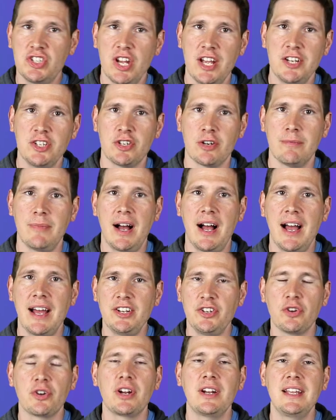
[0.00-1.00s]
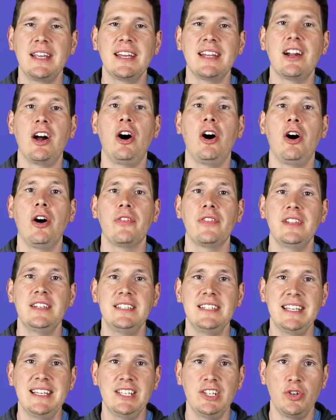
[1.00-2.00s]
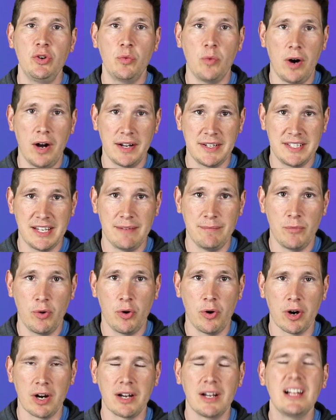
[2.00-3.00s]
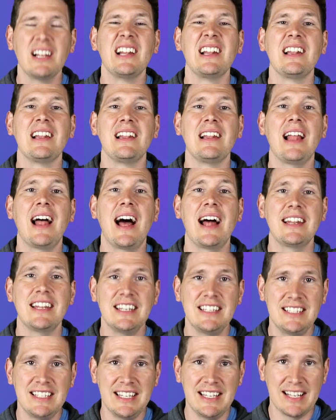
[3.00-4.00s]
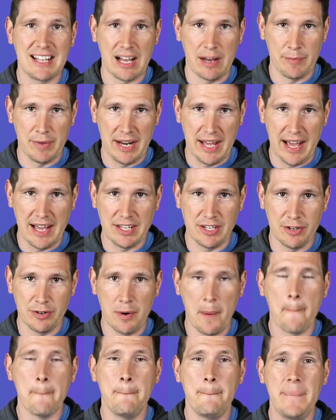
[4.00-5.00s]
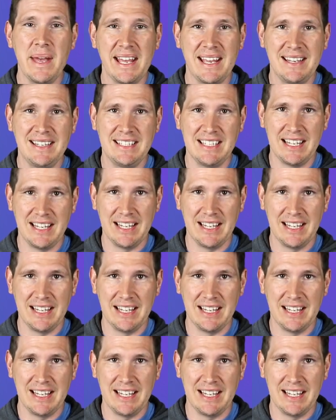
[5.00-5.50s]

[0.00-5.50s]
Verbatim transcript: change your mind. You're gonna get all the D you want and more. A lot of D coming at you, big